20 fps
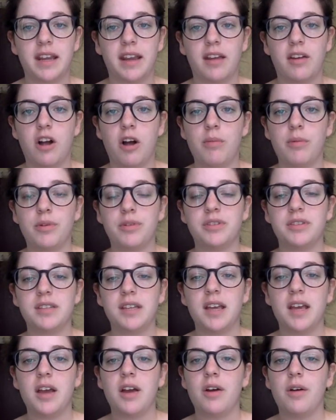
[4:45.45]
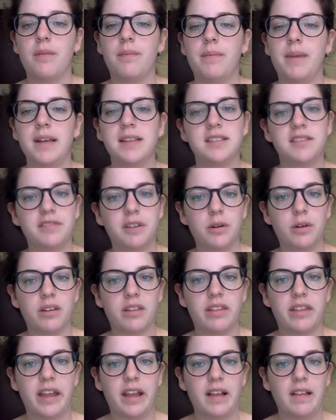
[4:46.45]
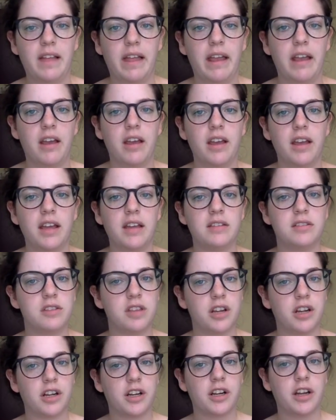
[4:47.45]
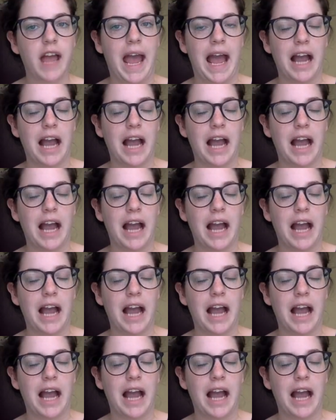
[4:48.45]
It almost makes the viewer think like, are their